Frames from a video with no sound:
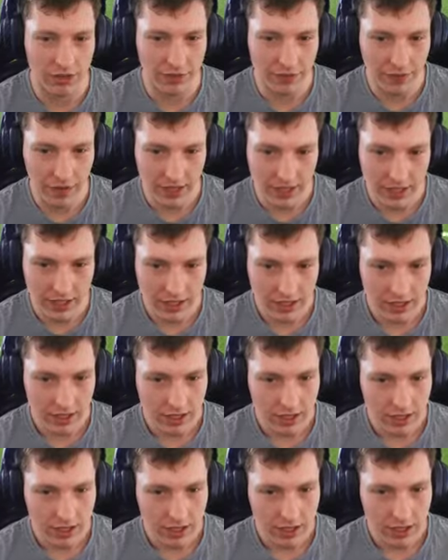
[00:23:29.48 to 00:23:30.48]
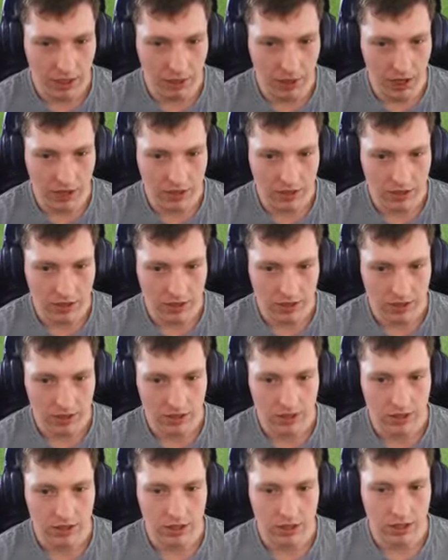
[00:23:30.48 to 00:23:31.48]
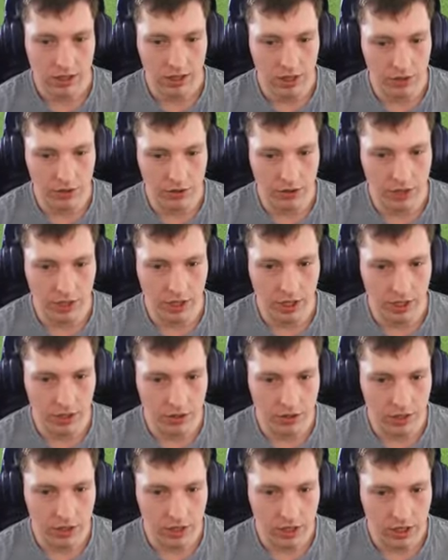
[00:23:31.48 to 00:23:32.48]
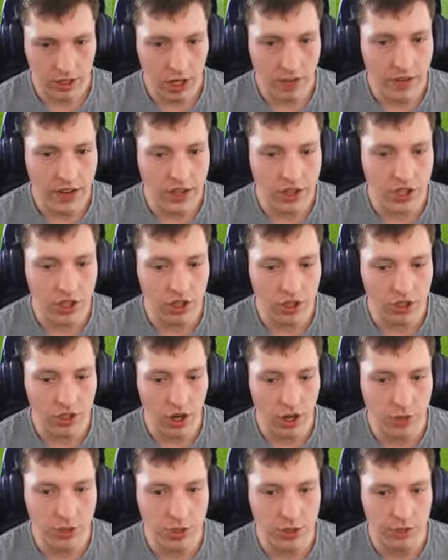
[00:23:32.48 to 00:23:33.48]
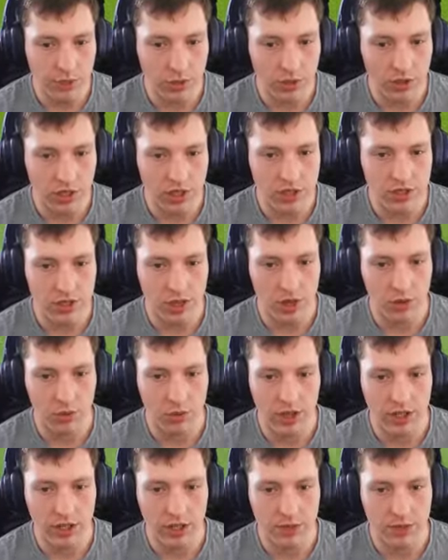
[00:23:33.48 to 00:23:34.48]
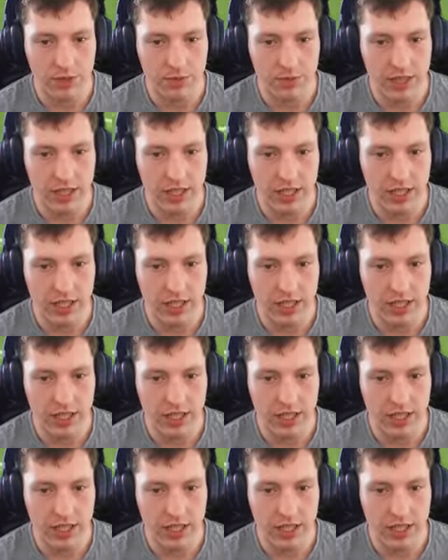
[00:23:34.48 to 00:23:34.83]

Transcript: not even funny. Come on. Go, Duda. Go, Duda. I've actually got no support. There's no way no one's